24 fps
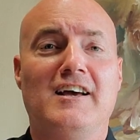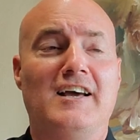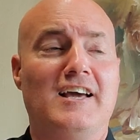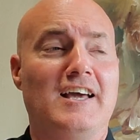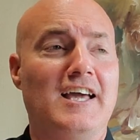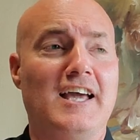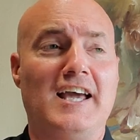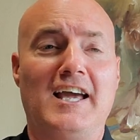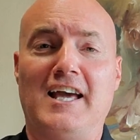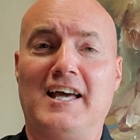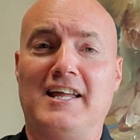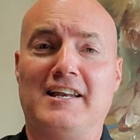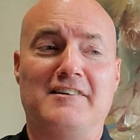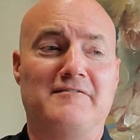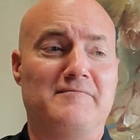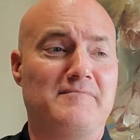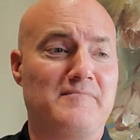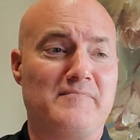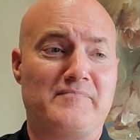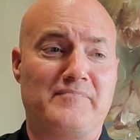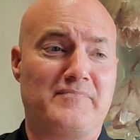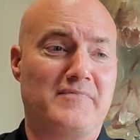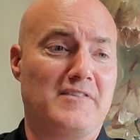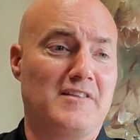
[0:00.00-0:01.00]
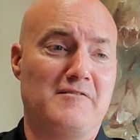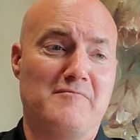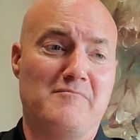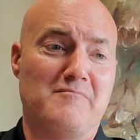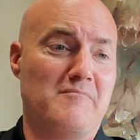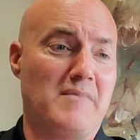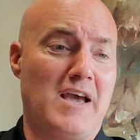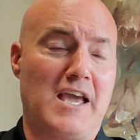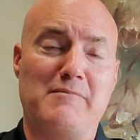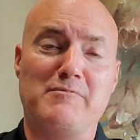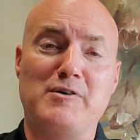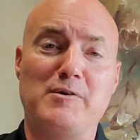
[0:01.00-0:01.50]
And
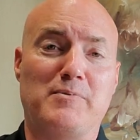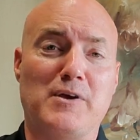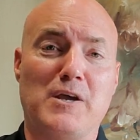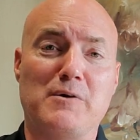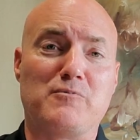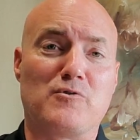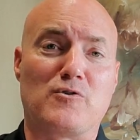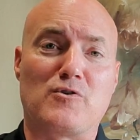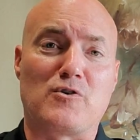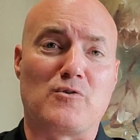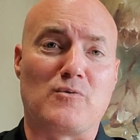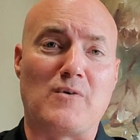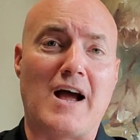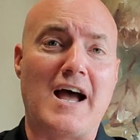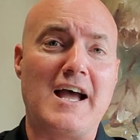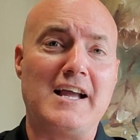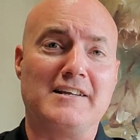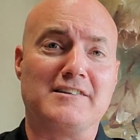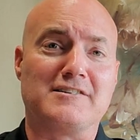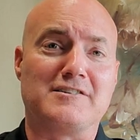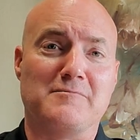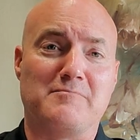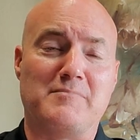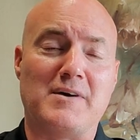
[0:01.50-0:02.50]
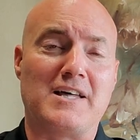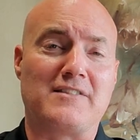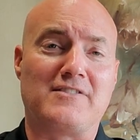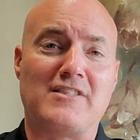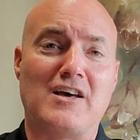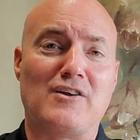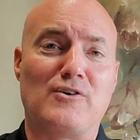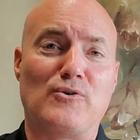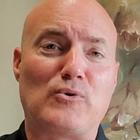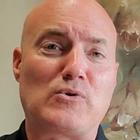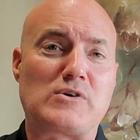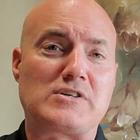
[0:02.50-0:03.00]
maybe people were right to bet
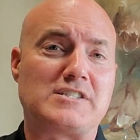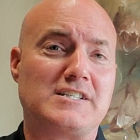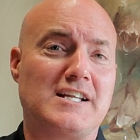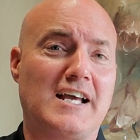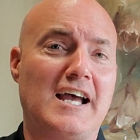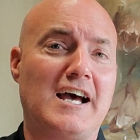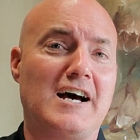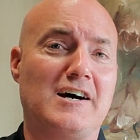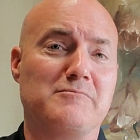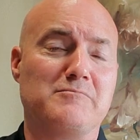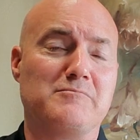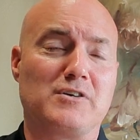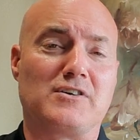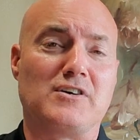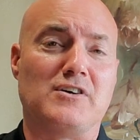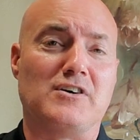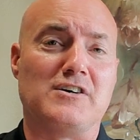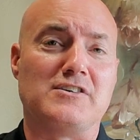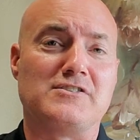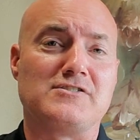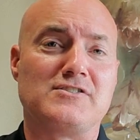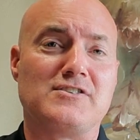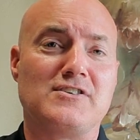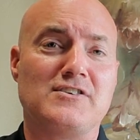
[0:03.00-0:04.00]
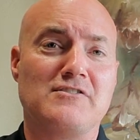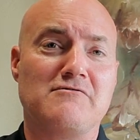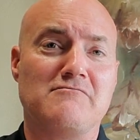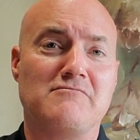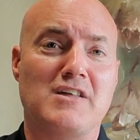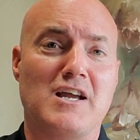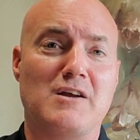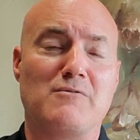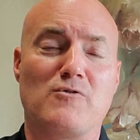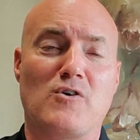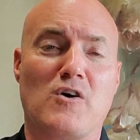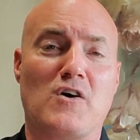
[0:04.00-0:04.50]
that horse down because
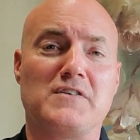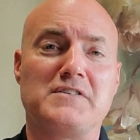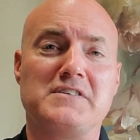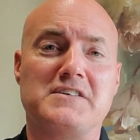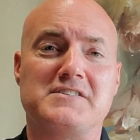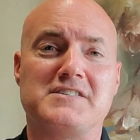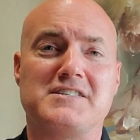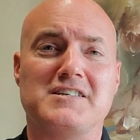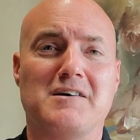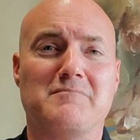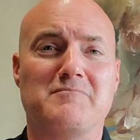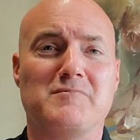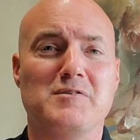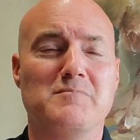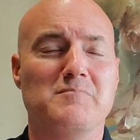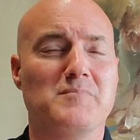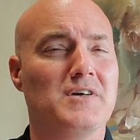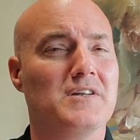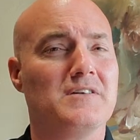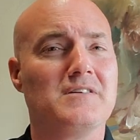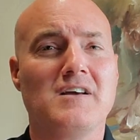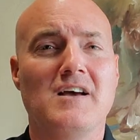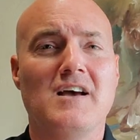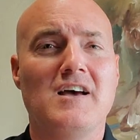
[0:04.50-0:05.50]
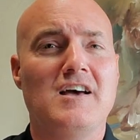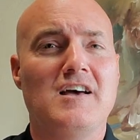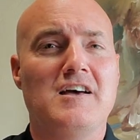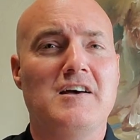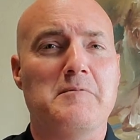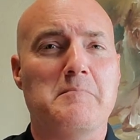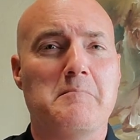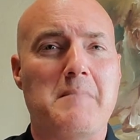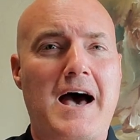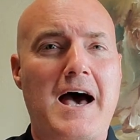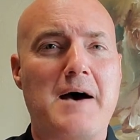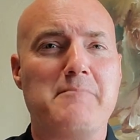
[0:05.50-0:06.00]
they were on to something. But
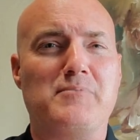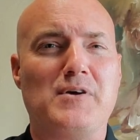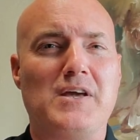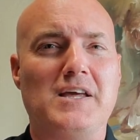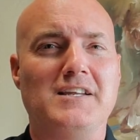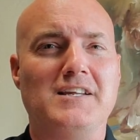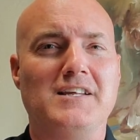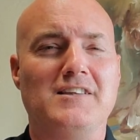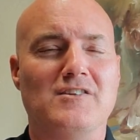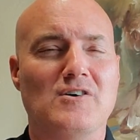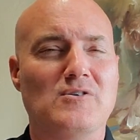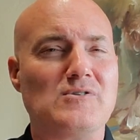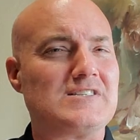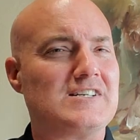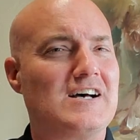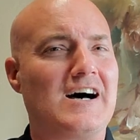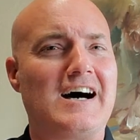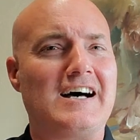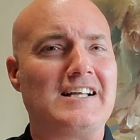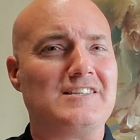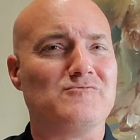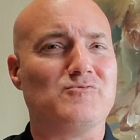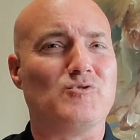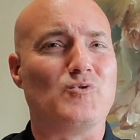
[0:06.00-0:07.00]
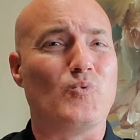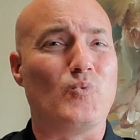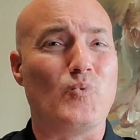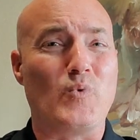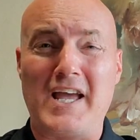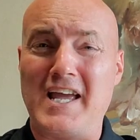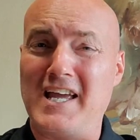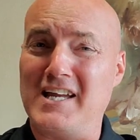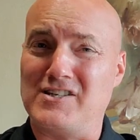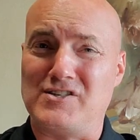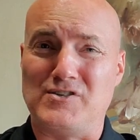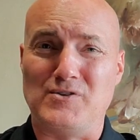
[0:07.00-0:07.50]
in my opinion, those odds were
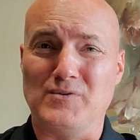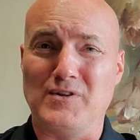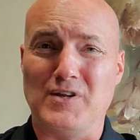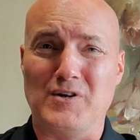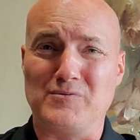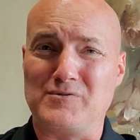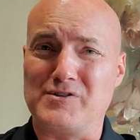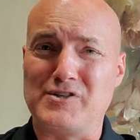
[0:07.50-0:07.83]
way too low.